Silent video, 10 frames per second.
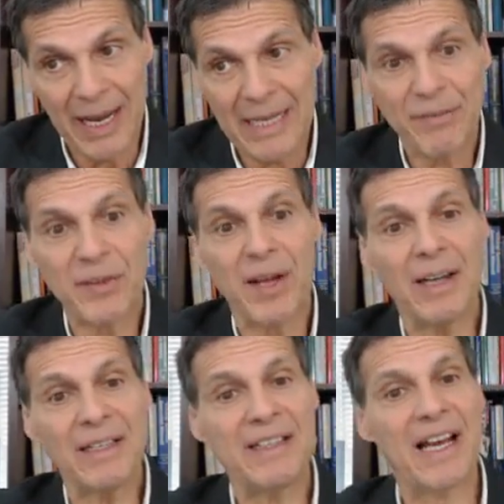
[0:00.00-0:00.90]
And if you're
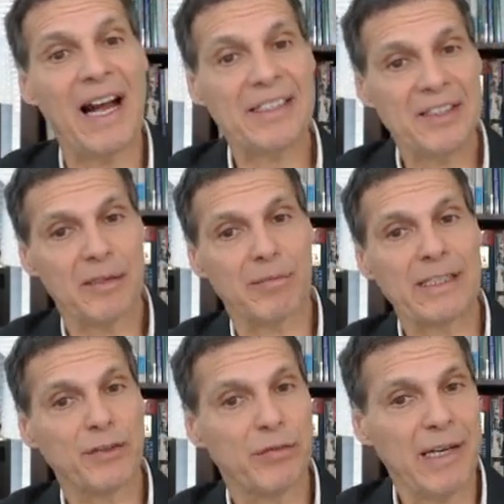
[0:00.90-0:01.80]
not in the ideal
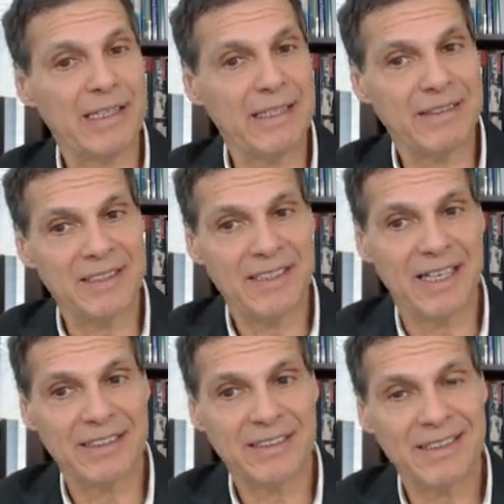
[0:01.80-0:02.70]
range for any of the
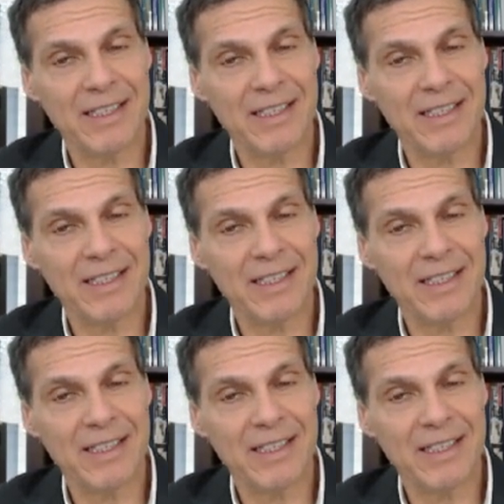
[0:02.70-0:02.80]
tests,